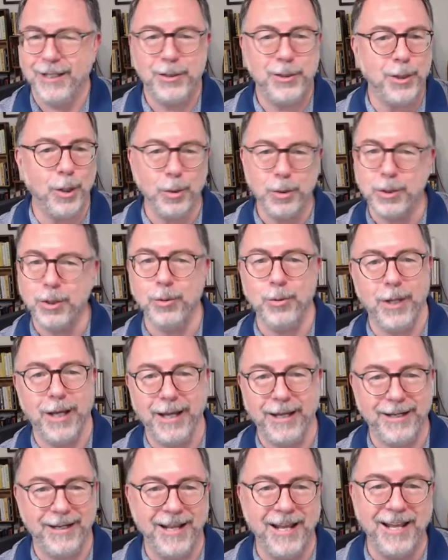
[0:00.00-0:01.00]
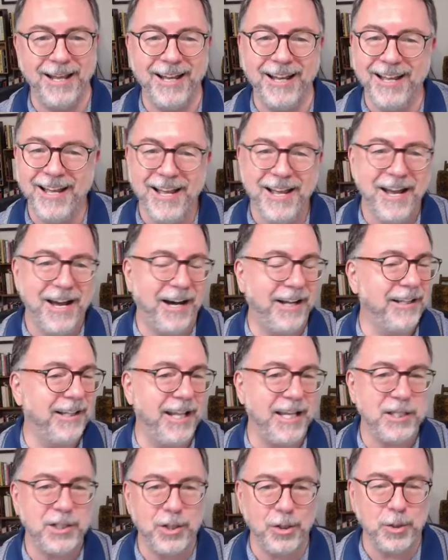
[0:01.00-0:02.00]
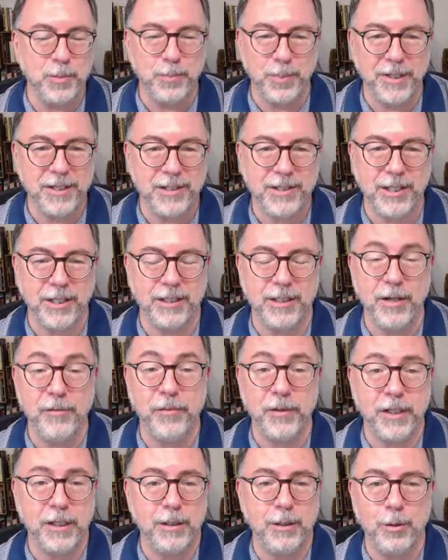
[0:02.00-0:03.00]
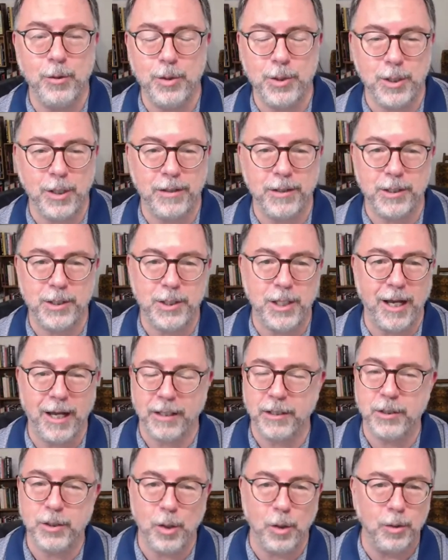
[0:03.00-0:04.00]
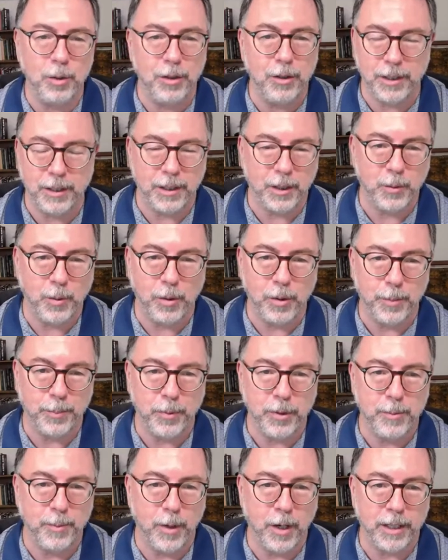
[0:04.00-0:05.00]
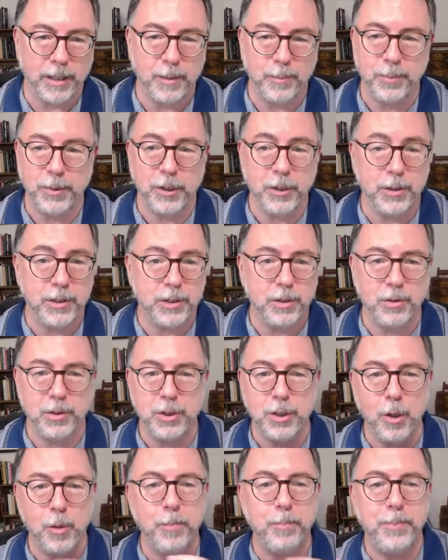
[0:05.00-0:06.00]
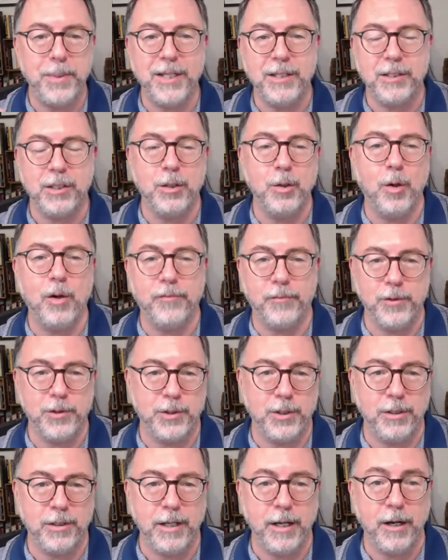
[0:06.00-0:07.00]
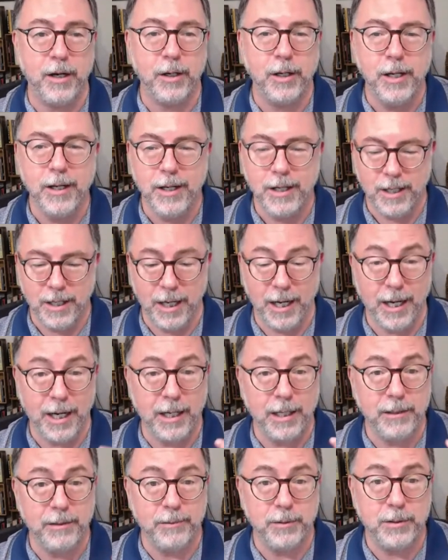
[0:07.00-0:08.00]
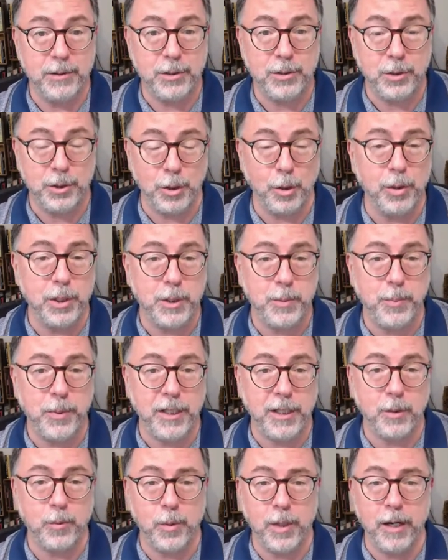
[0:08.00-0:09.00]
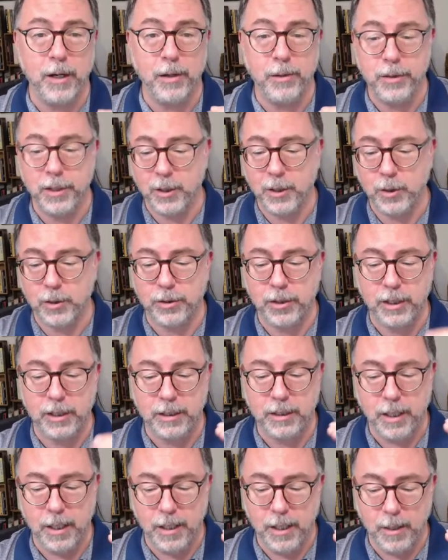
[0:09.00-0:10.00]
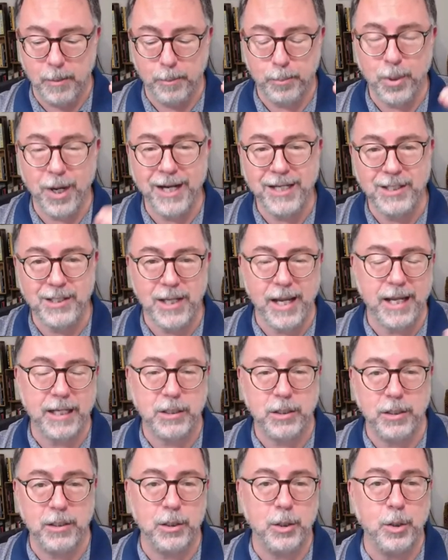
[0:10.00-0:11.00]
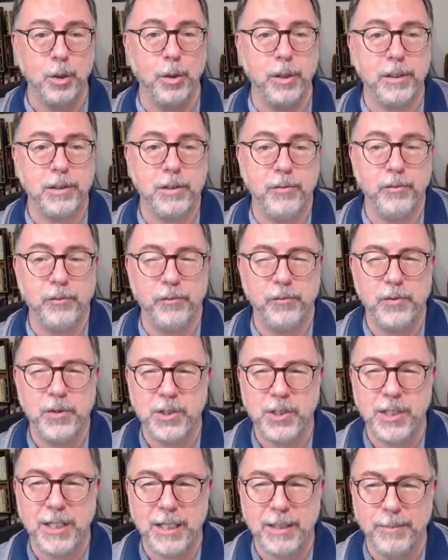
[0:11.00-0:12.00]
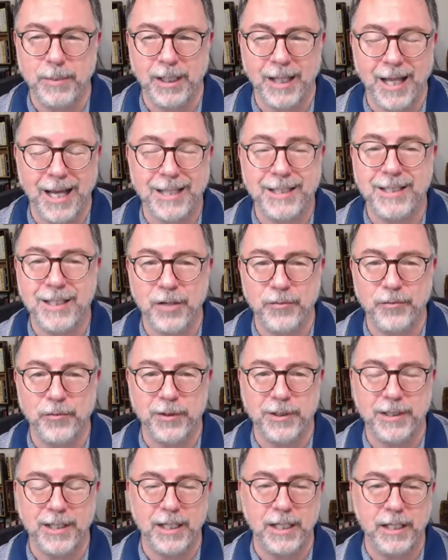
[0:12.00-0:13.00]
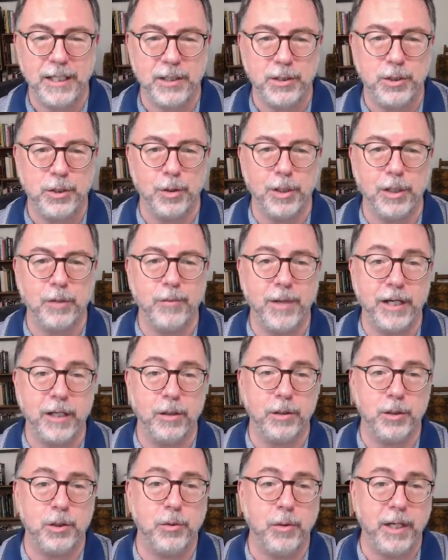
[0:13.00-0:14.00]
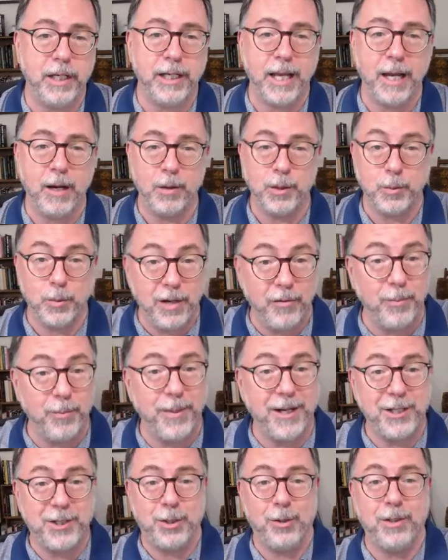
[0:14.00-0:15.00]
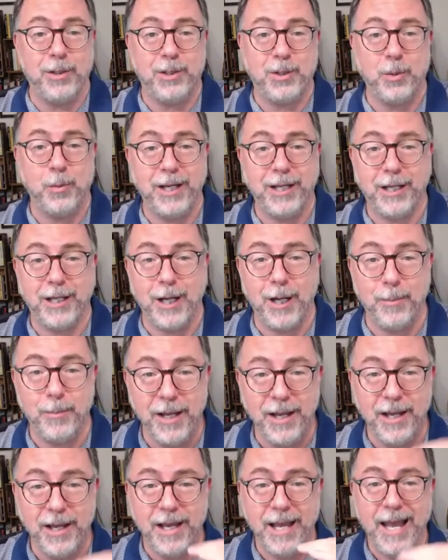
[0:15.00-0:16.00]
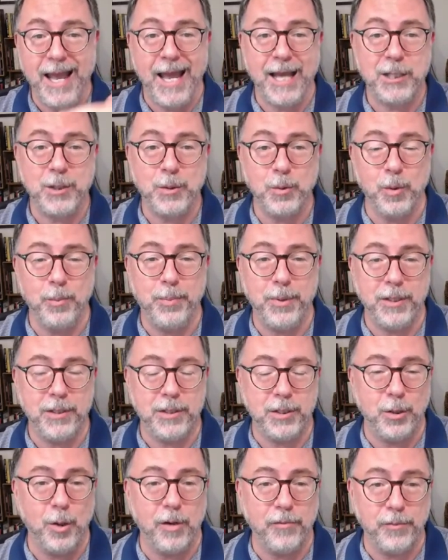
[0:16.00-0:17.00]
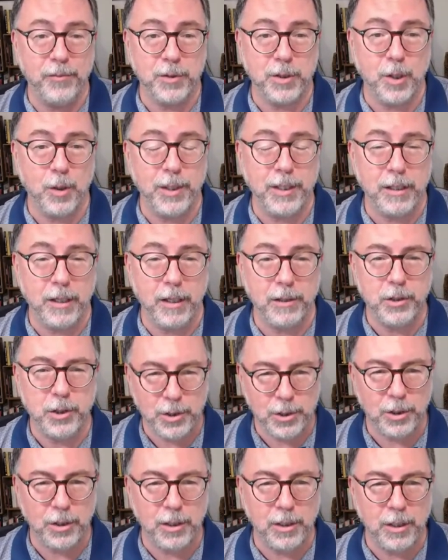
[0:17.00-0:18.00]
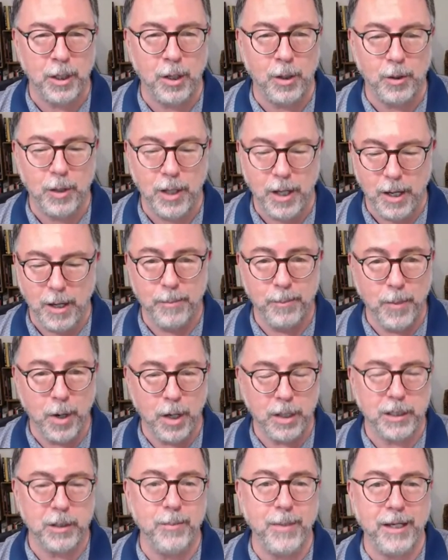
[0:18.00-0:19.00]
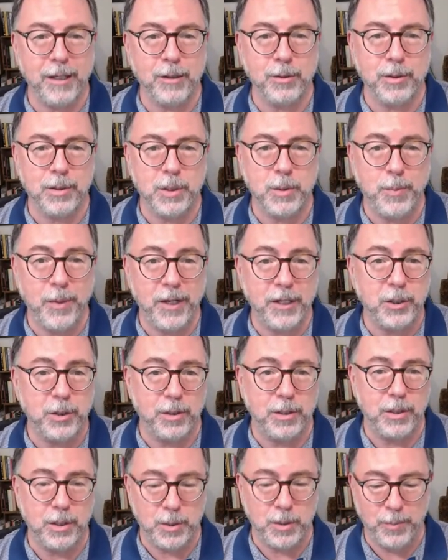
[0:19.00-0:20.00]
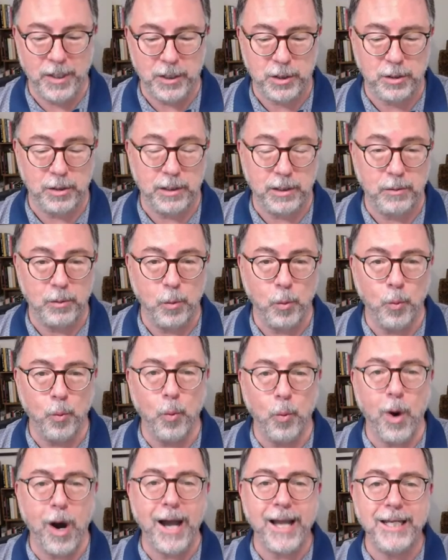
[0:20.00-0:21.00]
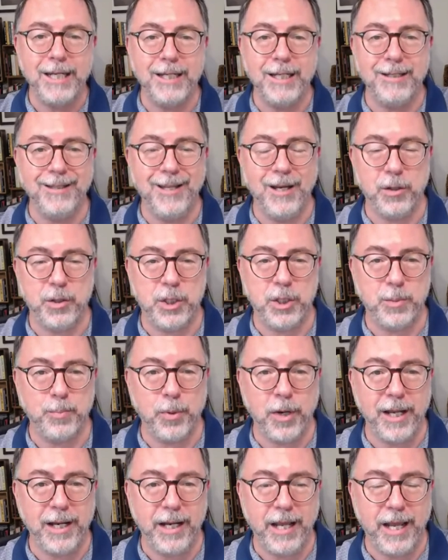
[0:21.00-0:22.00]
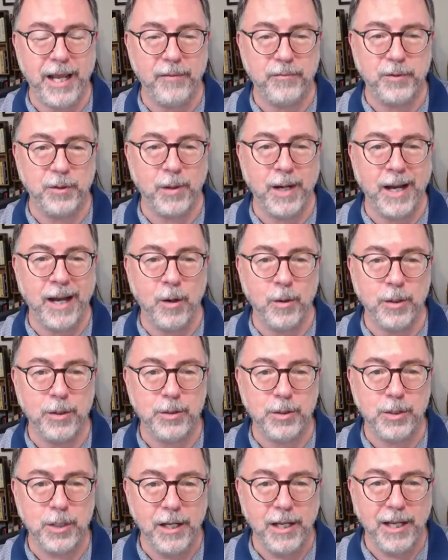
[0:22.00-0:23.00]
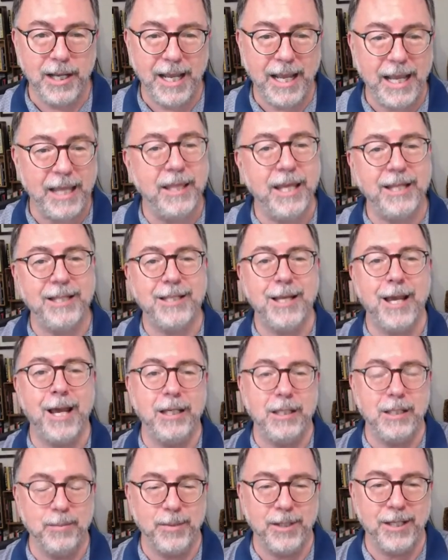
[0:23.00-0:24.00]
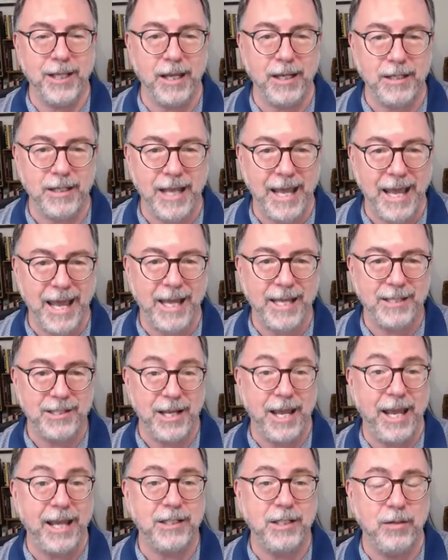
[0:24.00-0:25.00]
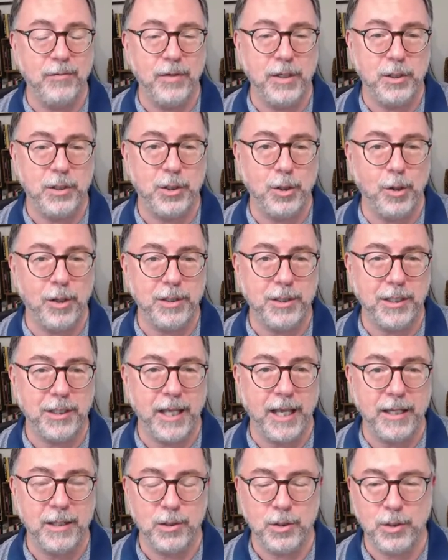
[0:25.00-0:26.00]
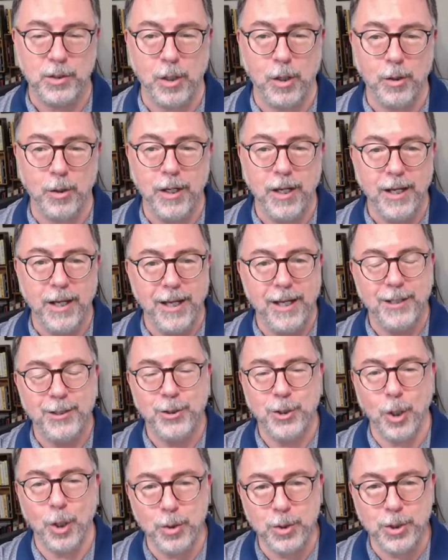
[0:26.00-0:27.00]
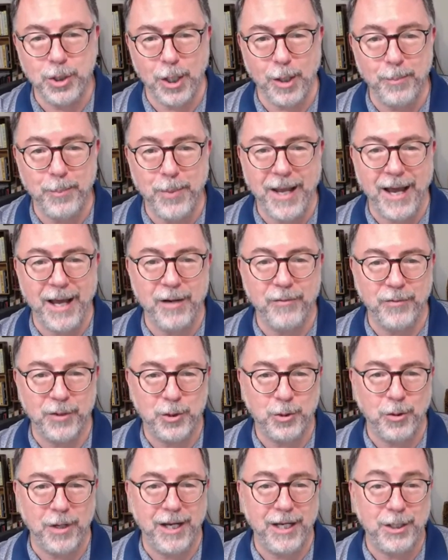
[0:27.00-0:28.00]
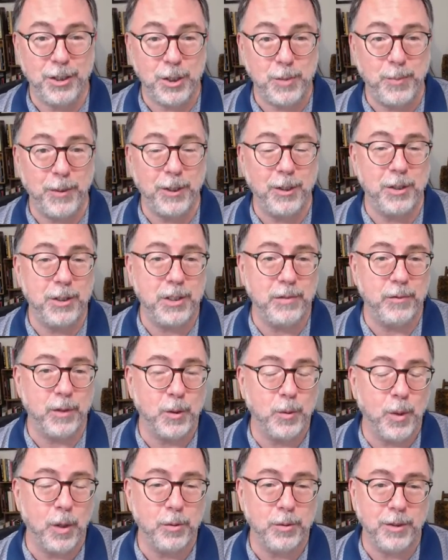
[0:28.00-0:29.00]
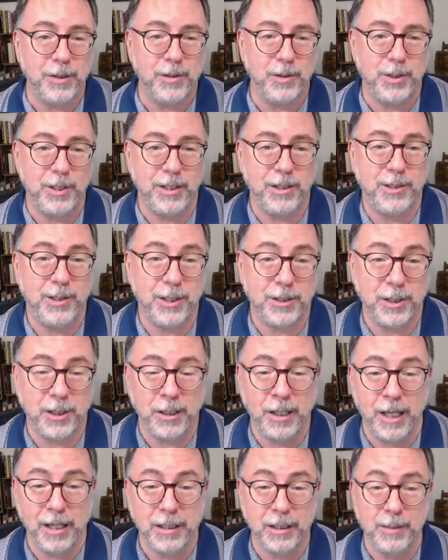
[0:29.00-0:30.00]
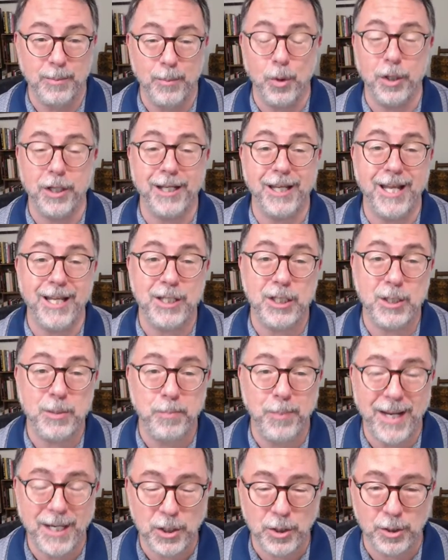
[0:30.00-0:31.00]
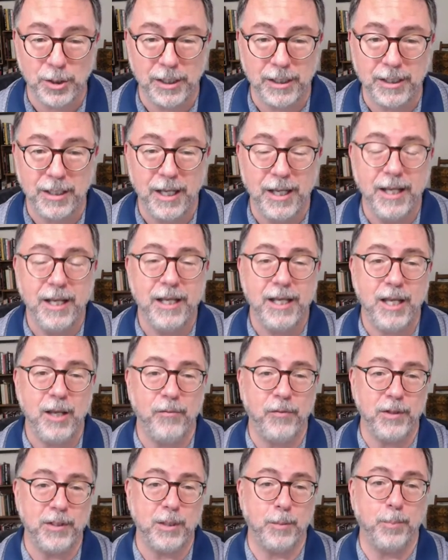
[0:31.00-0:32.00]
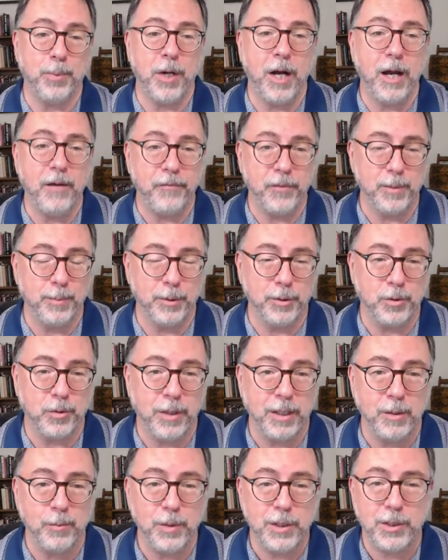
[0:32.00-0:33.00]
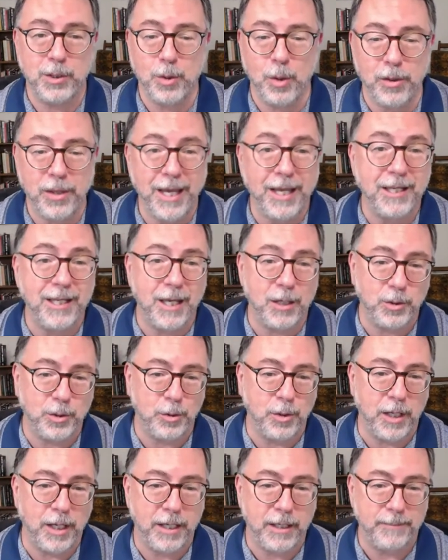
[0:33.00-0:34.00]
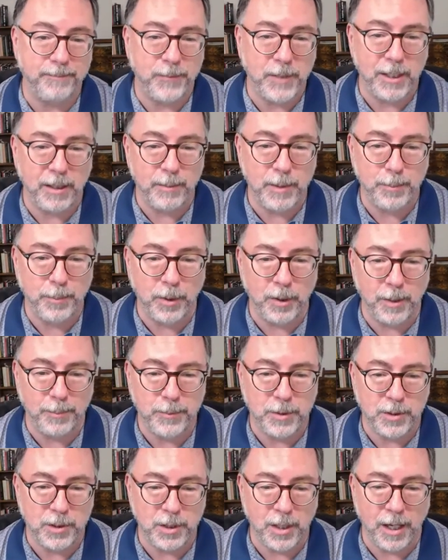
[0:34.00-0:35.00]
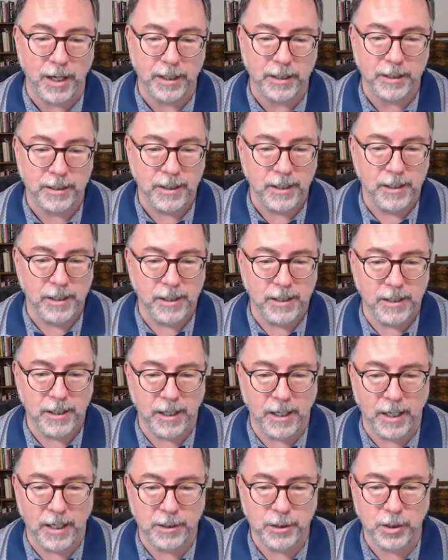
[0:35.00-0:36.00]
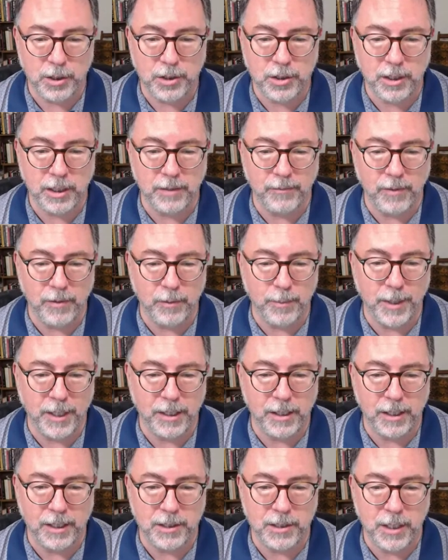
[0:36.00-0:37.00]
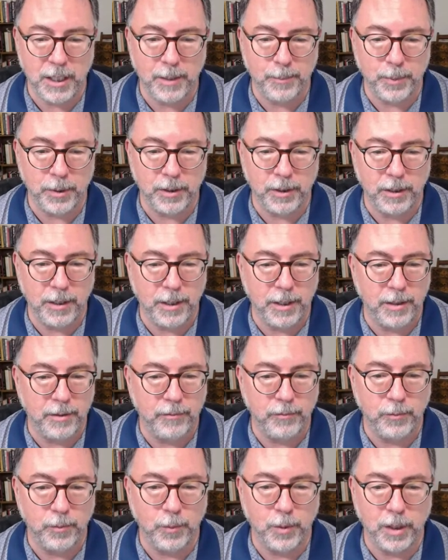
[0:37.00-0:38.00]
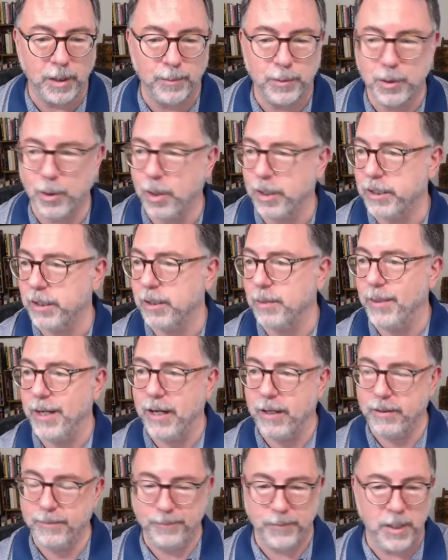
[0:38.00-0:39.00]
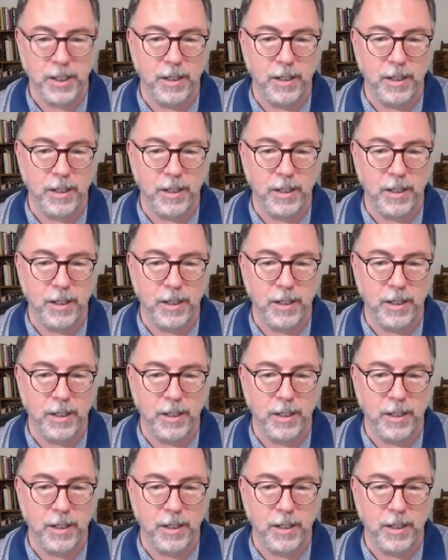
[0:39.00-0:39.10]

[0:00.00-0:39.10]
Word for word: Don't do that. Unless there's been significant news on the stock, don't look at a quote at pre-market because there's no bids and offers in there, uh, so to speak, where the, the price action is going to seem a lot different than it is during regular trading hours when everybody starts to wake up. Actual bids and offers go in there. Just so you know, market makers and specialists especially widen their spread after hours and then tighten them again as activity starts again. So don't jump out of a trade just because of a quote that you see at six o'clock in the morning, especially if it's a profitable trade. And we saw that yesterday. Let me pull up the stock uh, just to give everybody an example of what I'm talking about.